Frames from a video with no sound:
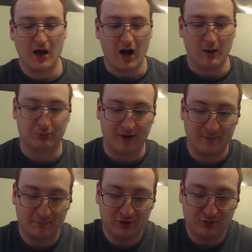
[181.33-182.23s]
A bright
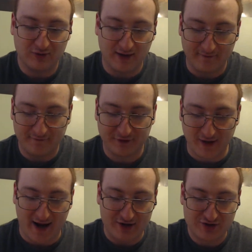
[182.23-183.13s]
blue light
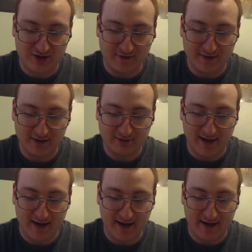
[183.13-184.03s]
flashed, and Nikolai
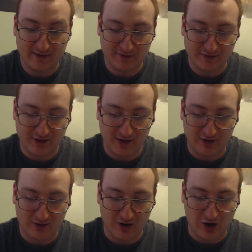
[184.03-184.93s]
and his
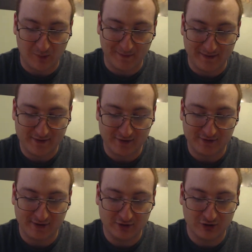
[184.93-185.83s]
entire army
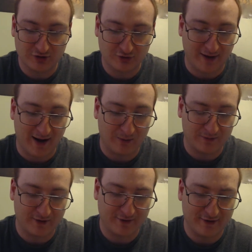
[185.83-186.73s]
suddenly looked around
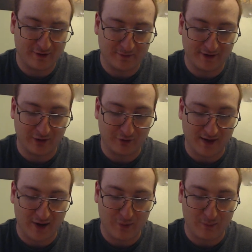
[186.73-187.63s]
to see themselves
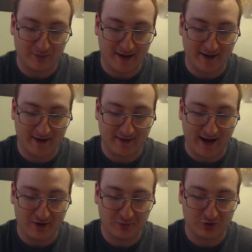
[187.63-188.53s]
on the planet
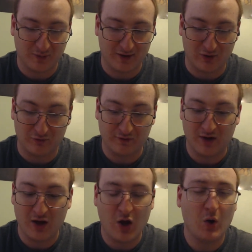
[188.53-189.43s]
Tasper 12,
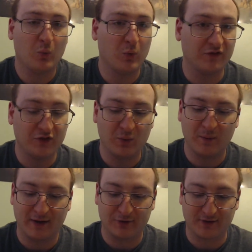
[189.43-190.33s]
with no one
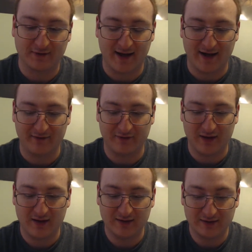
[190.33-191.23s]
else alive
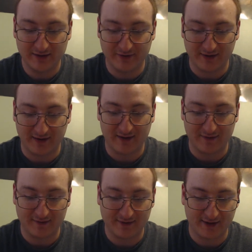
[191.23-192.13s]
living in the
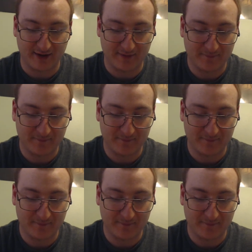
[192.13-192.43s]
city.